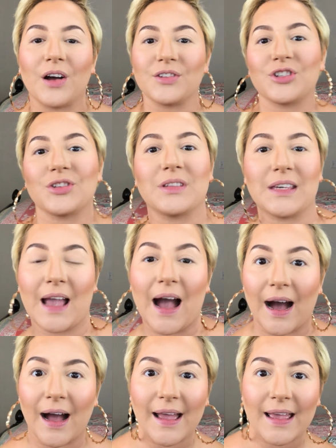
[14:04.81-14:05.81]
on to the
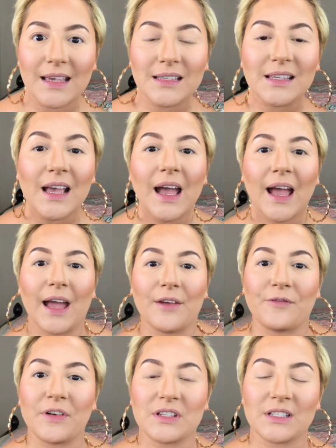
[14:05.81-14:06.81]
eyes.
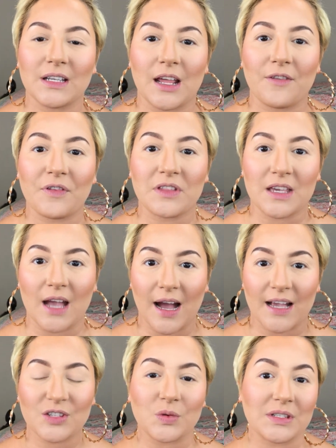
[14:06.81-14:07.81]
And for today, for the
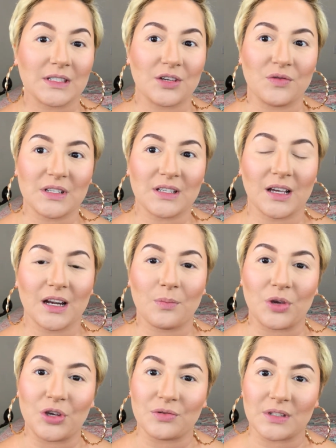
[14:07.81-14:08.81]
eyes, we're seriously going to
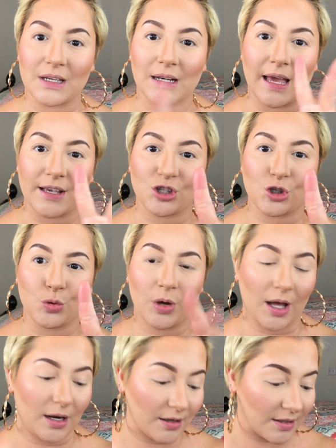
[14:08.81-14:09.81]
be using like 2
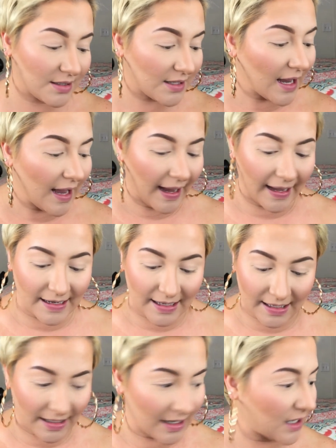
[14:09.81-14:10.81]
colors. And
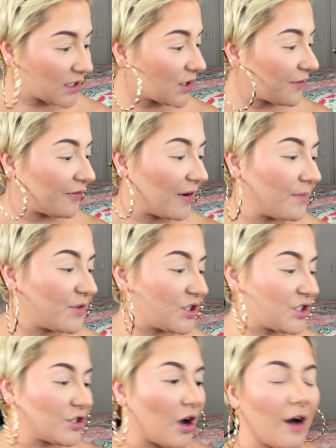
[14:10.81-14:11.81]
it is from the
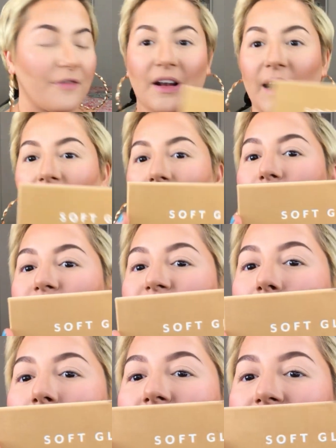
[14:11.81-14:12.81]
Soft Glam
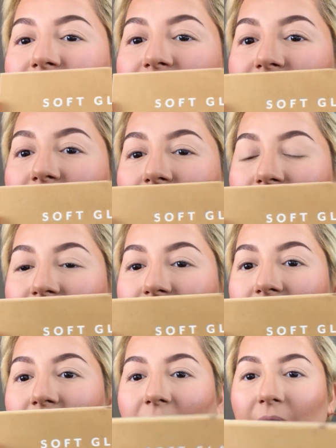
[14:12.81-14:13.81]
from
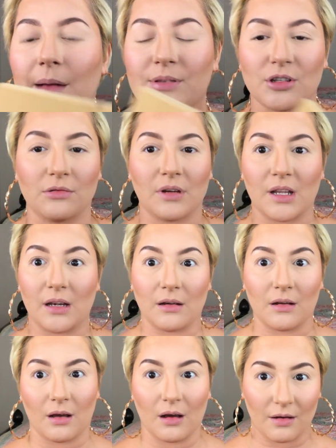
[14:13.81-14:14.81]
Anastasia. I absolutely
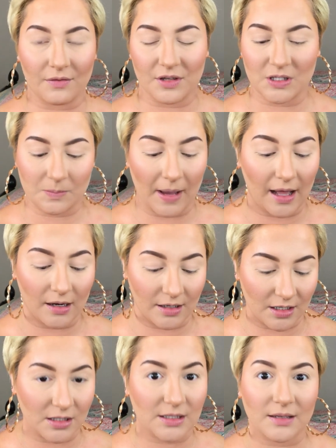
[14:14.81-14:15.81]
love this
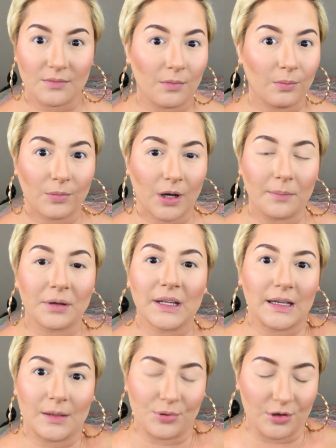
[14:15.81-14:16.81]
palette. It's
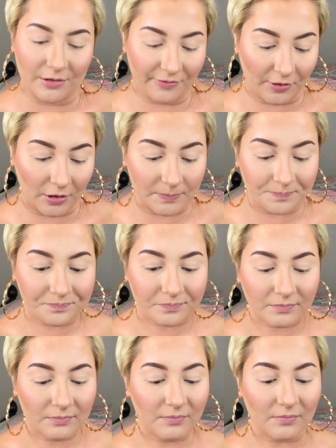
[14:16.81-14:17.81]
completely beautiful.
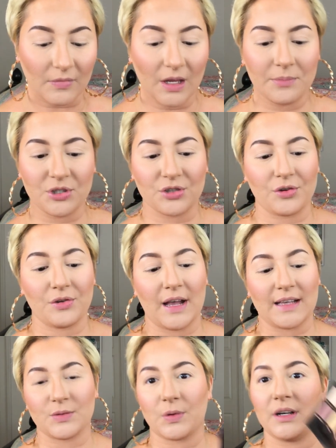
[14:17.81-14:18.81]
Let me show you
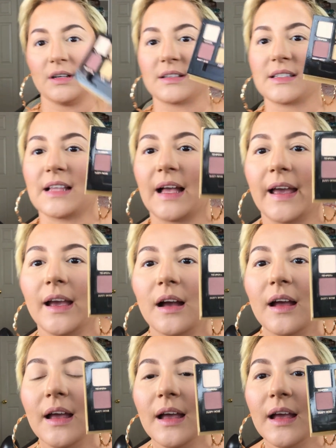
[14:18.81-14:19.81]
guys what it looks like.